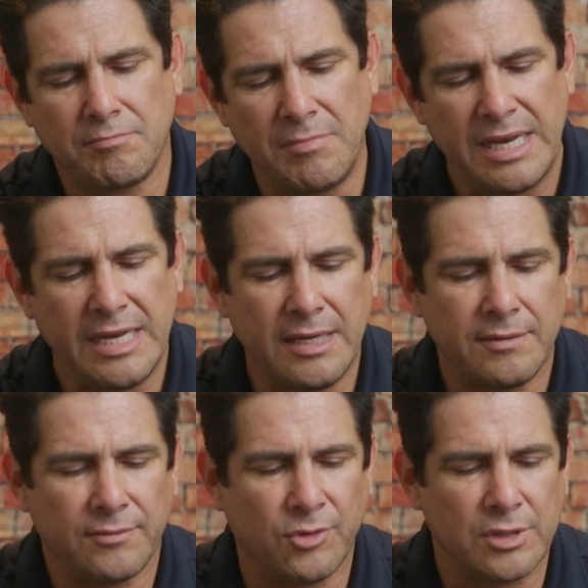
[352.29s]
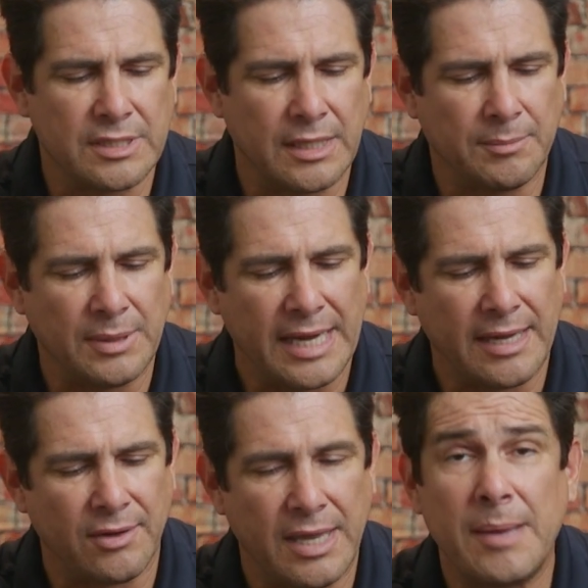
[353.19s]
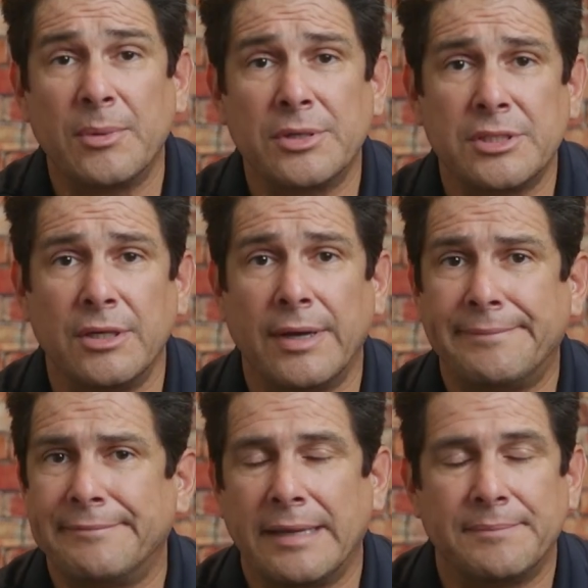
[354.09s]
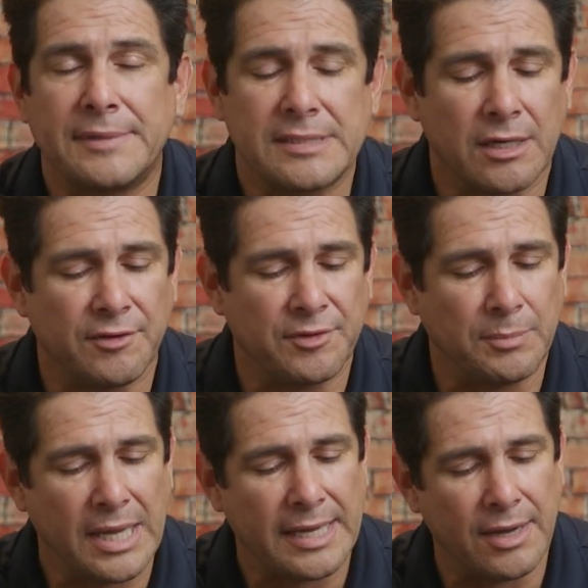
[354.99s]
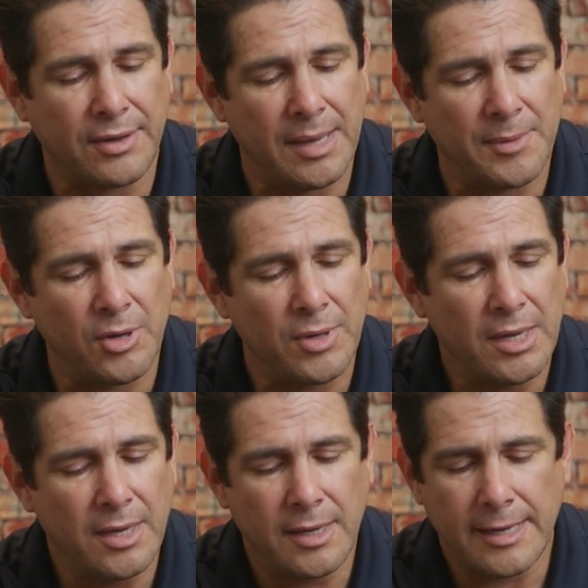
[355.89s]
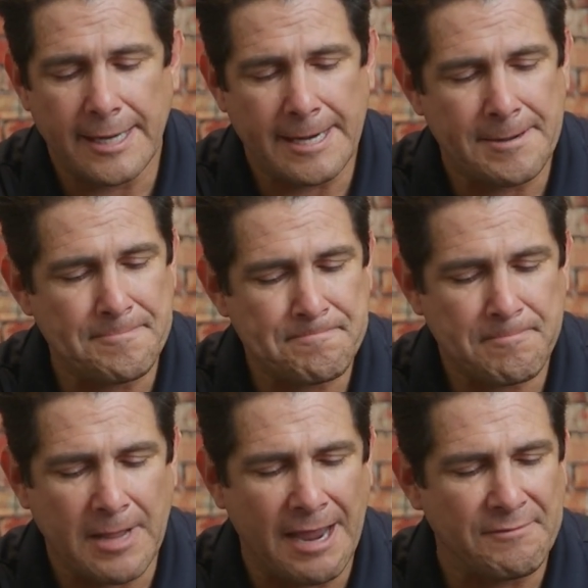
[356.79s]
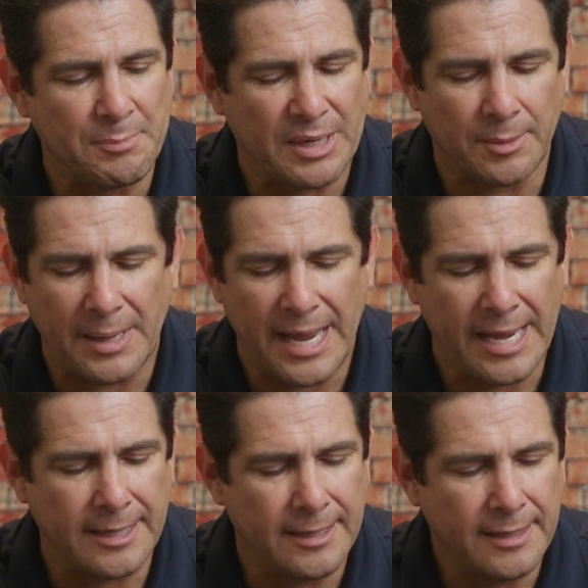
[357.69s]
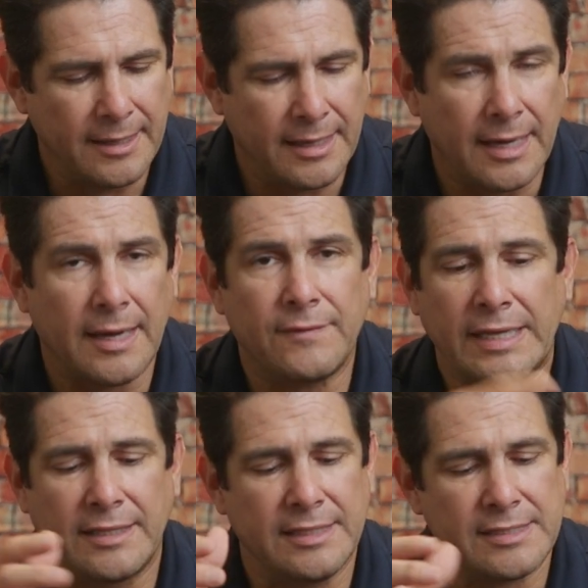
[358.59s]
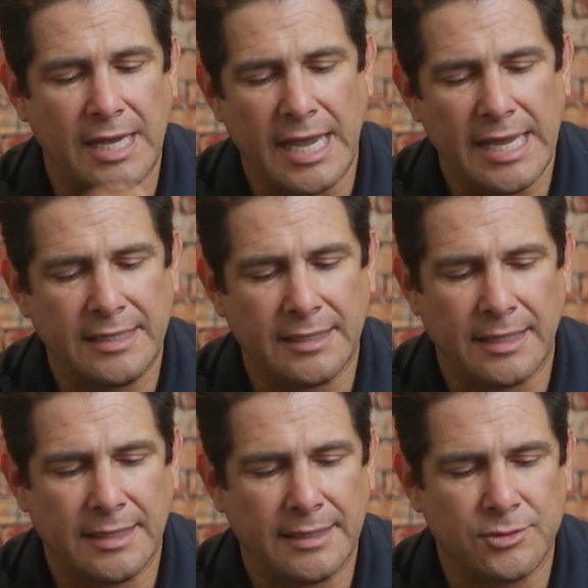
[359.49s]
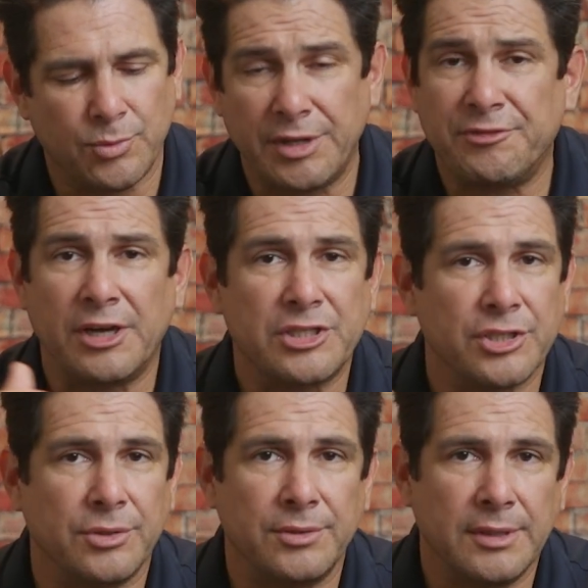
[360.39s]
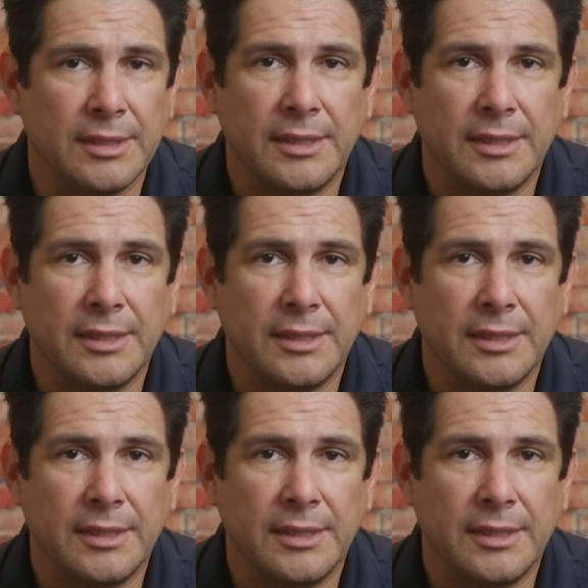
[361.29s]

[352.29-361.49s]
Mini. Of course, blackout camo, as you know, I'm a sucker for blackout camo. I have the bigger bag. Like the design, it's really functional.